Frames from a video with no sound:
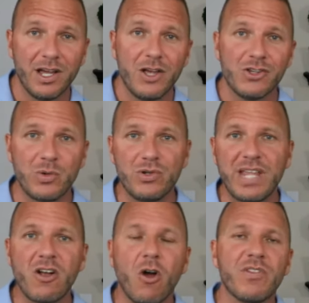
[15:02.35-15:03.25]
So when you
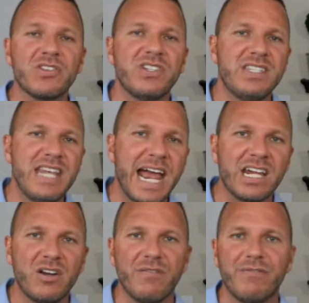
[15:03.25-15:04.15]
take all this
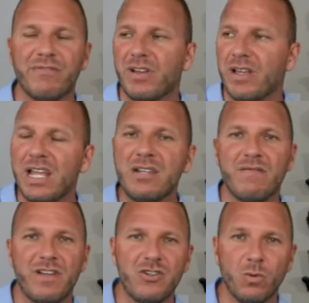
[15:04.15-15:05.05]
negative
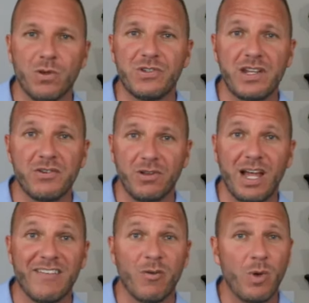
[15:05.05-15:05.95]
individuals in your
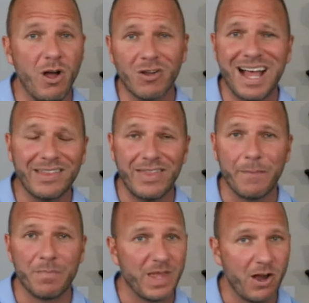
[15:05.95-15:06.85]
life, and we all got
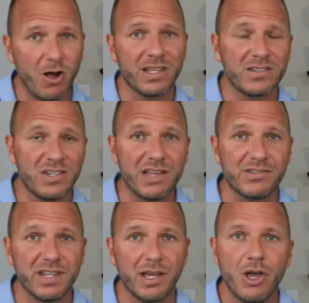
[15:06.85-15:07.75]
them, they all
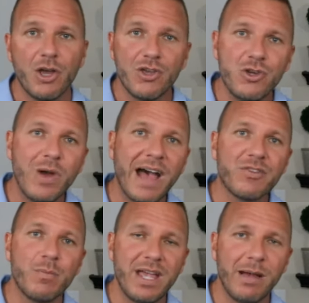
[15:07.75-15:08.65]
exist, you have
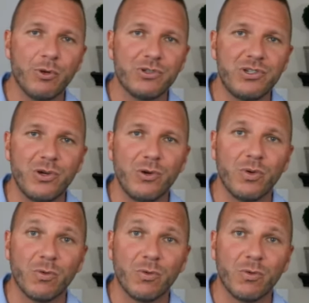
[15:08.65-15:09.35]
to be able to